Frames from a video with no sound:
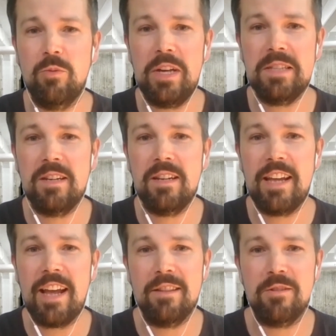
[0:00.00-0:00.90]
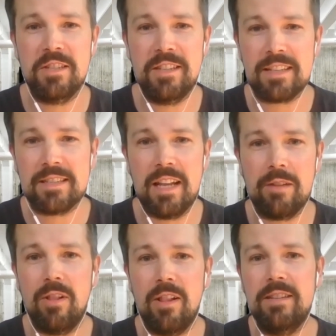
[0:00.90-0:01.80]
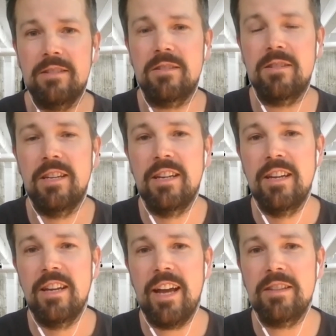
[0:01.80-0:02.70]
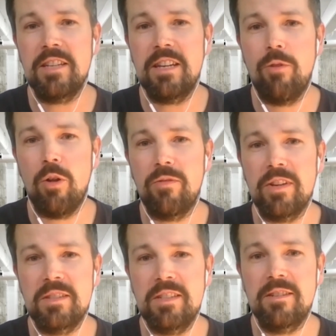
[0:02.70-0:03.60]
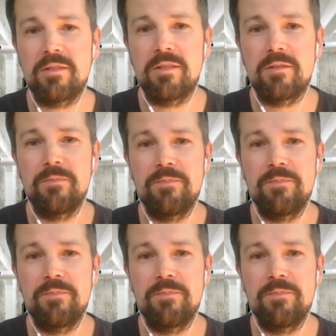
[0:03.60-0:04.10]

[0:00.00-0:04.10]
basically enter the next level and evolve as an ecosystem?